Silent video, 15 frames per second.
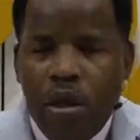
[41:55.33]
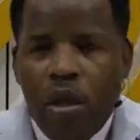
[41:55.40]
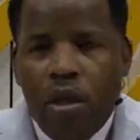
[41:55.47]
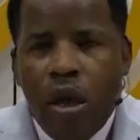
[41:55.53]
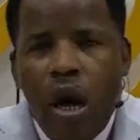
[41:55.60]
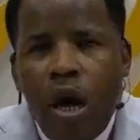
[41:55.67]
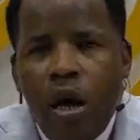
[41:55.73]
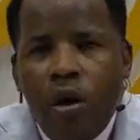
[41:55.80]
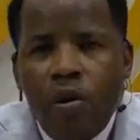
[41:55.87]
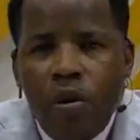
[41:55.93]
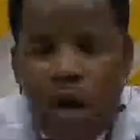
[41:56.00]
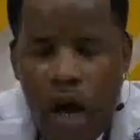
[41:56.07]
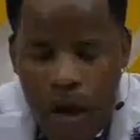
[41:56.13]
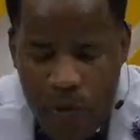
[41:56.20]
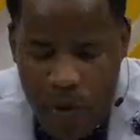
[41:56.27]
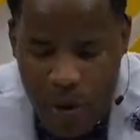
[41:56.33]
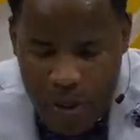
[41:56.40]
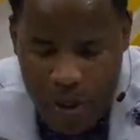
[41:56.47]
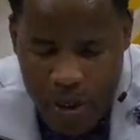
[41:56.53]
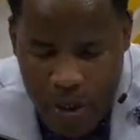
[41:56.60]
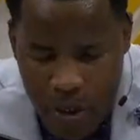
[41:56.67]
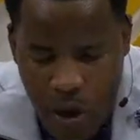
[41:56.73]
Now I want
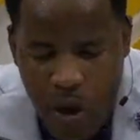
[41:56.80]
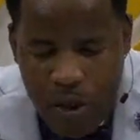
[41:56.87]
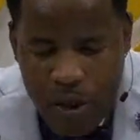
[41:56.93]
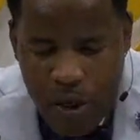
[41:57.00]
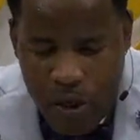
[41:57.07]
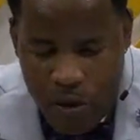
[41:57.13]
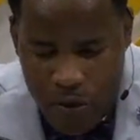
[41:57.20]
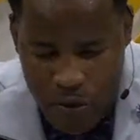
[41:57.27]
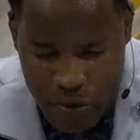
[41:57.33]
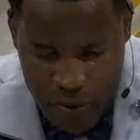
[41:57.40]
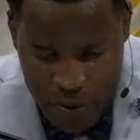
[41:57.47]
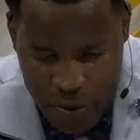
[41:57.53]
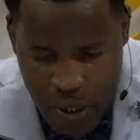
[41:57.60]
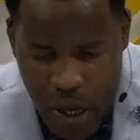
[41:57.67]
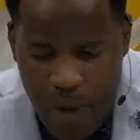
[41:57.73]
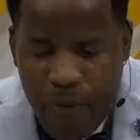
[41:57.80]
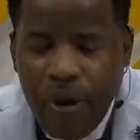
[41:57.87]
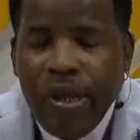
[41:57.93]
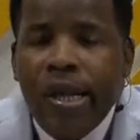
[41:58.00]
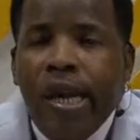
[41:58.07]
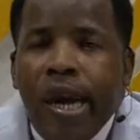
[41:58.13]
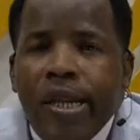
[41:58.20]
to talk to you
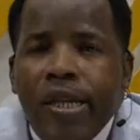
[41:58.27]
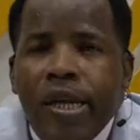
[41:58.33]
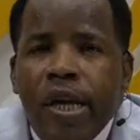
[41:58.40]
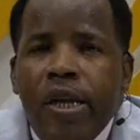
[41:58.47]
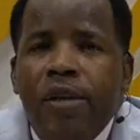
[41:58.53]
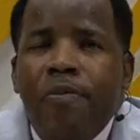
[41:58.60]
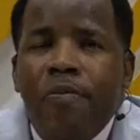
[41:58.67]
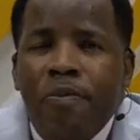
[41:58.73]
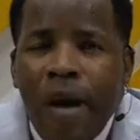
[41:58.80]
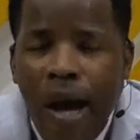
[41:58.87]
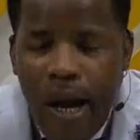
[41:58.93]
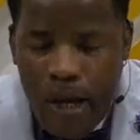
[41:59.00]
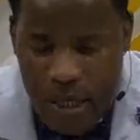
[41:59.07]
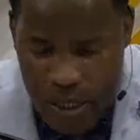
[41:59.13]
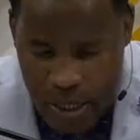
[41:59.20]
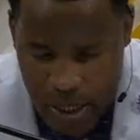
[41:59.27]
about getting back